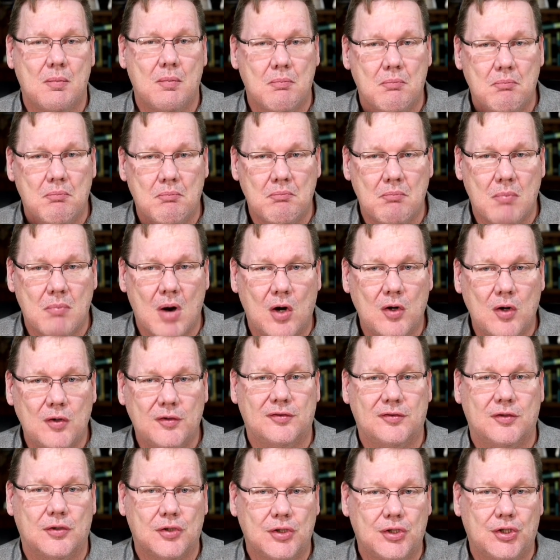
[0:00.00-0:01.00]

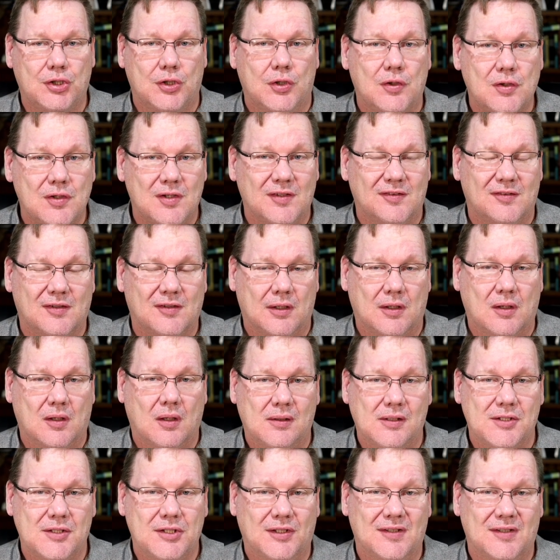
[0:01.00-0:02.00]
Most junior
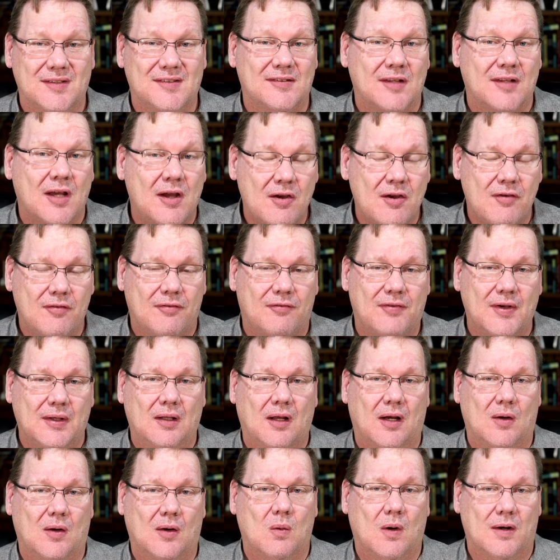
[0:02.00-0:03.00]
psychologists feel
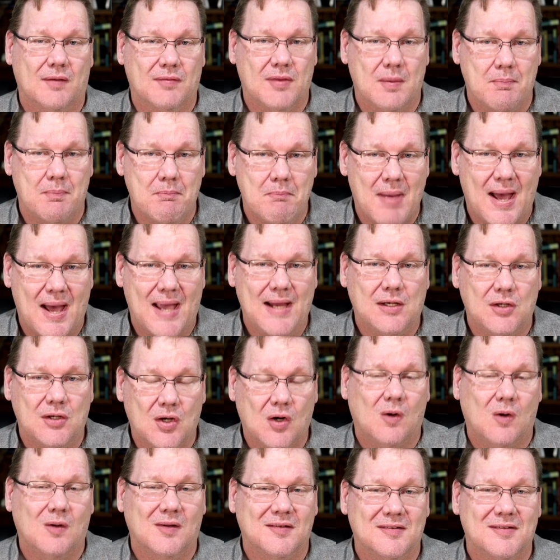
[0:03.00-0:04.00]
like one of the main
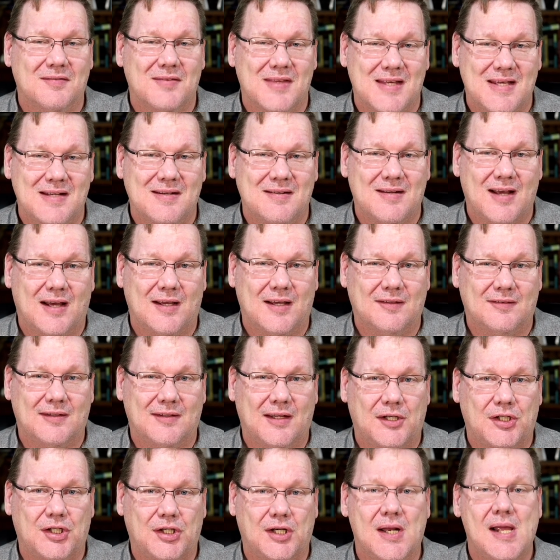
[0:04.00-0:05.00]
goals of the intake
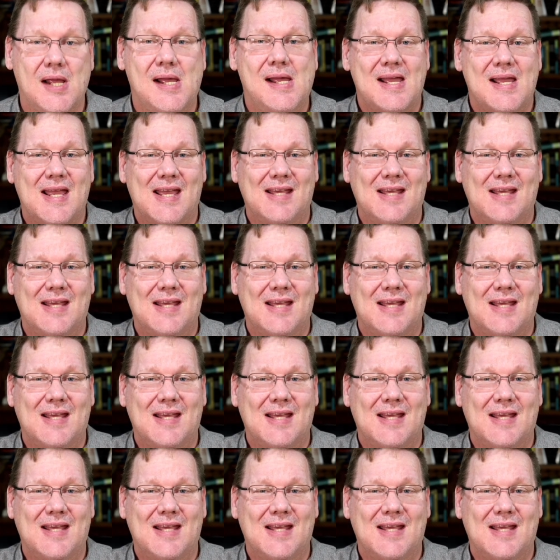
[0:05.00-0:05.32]
session